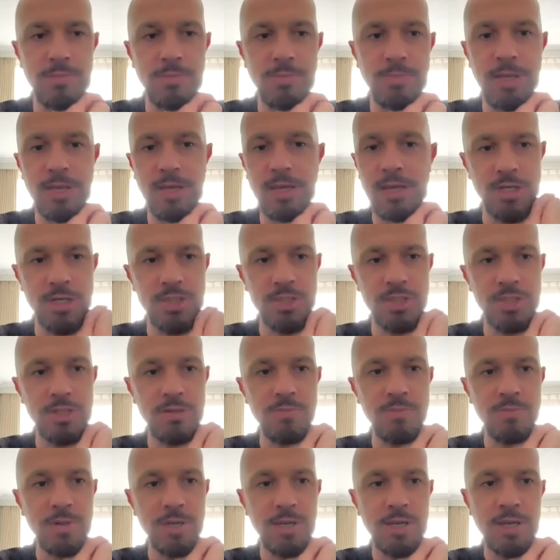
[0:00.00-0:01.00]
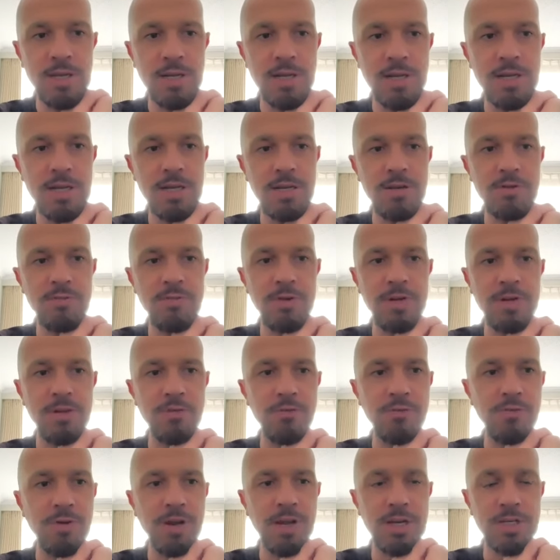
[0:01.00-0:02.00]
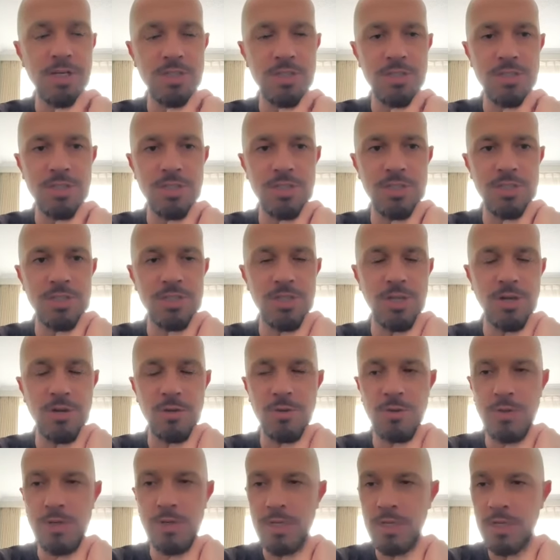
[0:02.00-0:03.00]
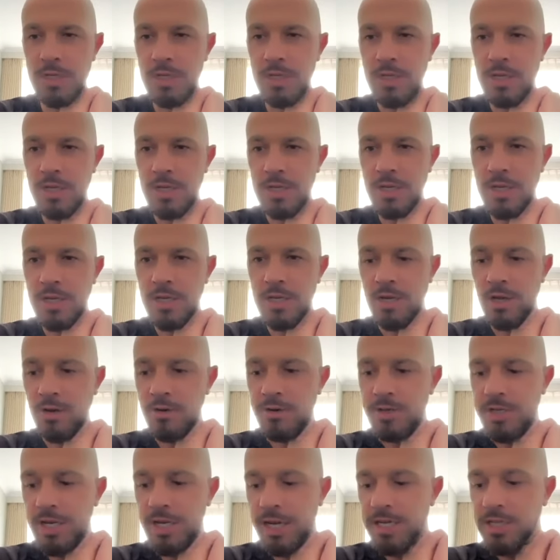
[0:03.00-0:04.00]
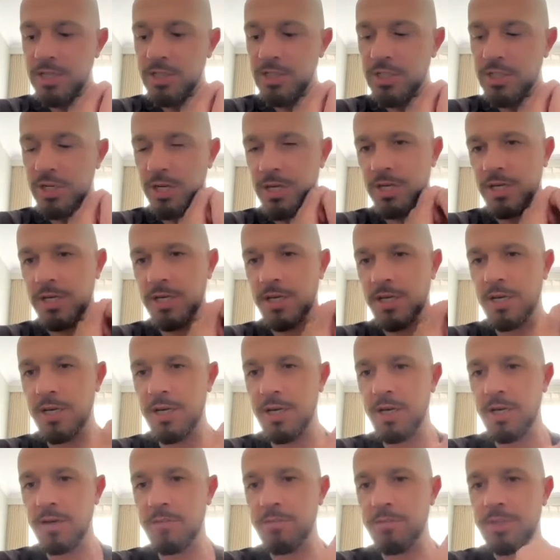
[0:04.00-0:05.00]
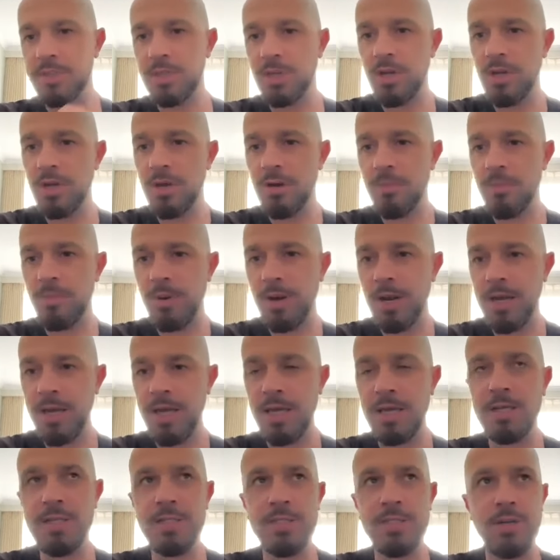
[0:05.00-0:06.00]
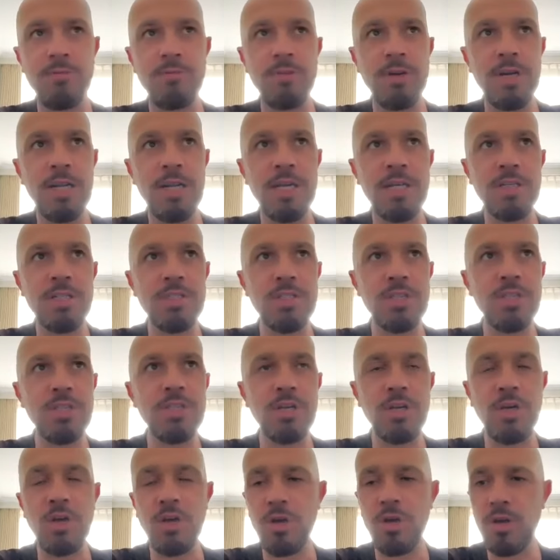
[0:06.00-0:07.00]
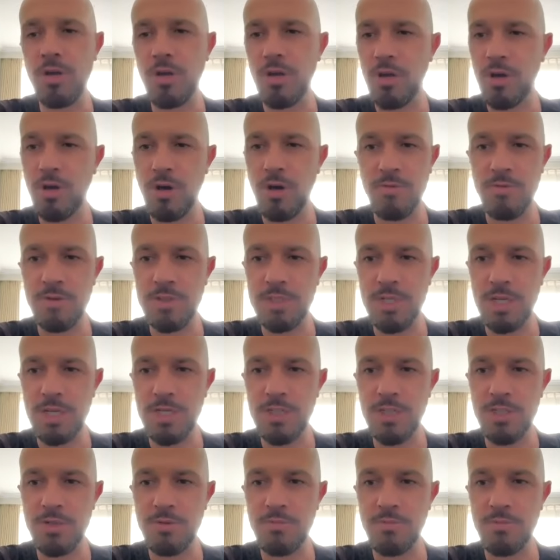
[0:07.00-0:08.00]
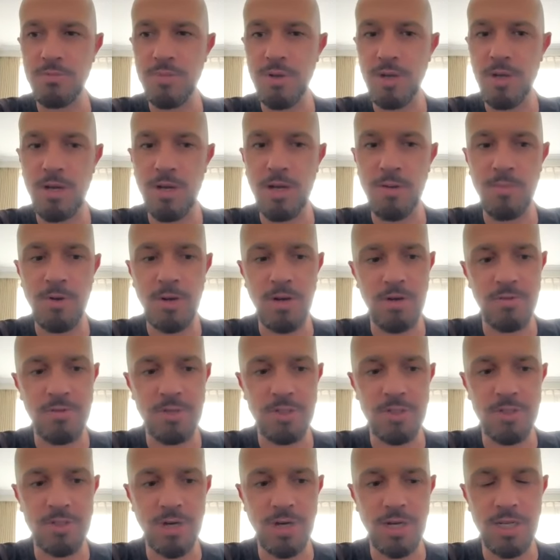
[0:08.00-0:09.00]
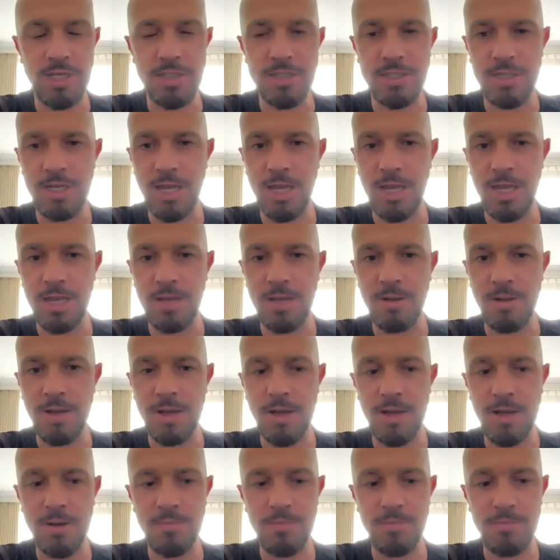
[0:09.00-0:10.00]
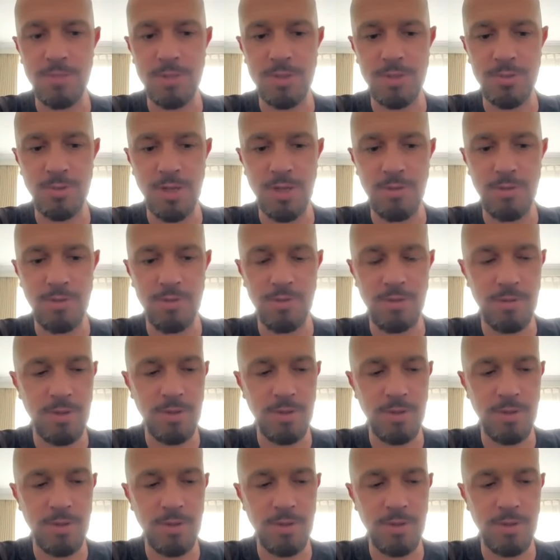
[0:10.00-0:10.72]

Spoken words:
being cleared of concussion, being cleared of any fractures. So no danger to her playing. So really it's just a conversation after training today between